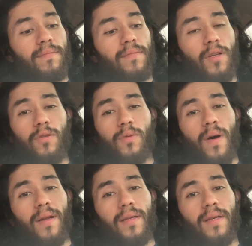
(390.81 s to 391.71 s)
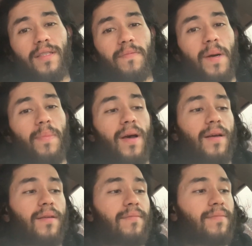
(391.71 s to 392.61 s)
No squatting because of my
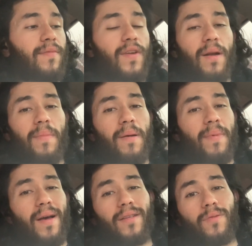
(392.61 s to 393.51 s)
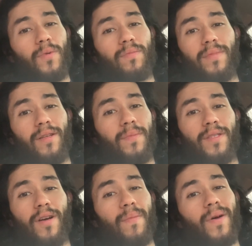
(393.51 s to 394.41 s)
back. Got a bad back. You won't hear me
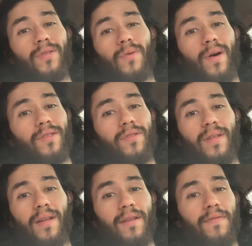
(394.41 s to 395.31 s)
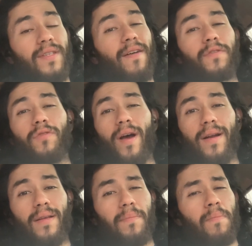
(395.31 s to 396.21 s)
talk about squats or deadlifts. I've
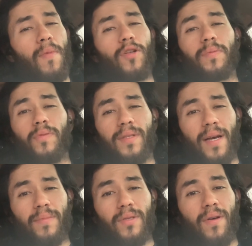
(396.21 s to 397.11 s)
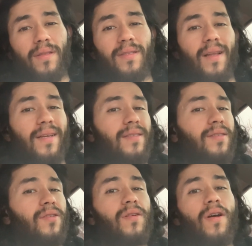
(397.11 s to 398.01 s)
tried it multiple times throughout this last
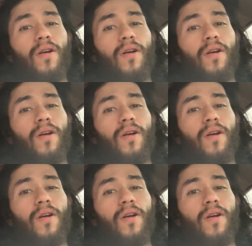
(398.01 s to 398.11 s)
year.